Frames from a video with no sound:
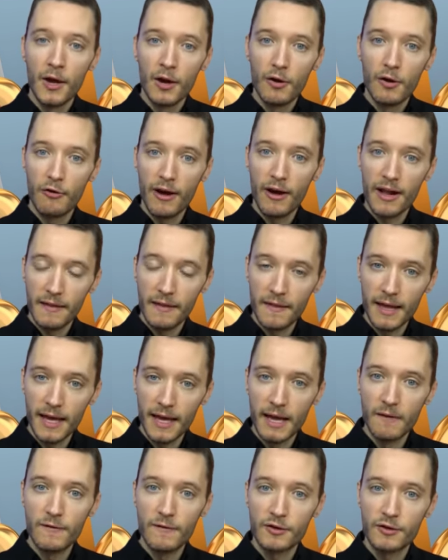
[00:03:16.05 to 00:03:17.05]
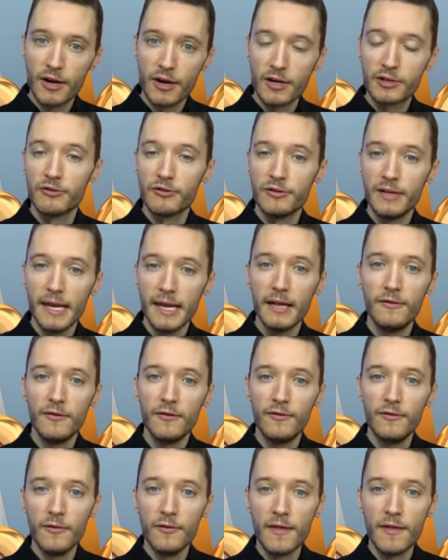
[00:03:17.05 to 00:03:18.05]
creating the infrastructure needed to
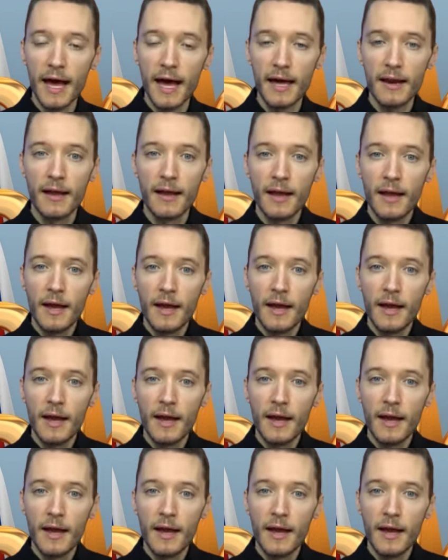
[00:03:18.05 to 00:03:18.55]
do that.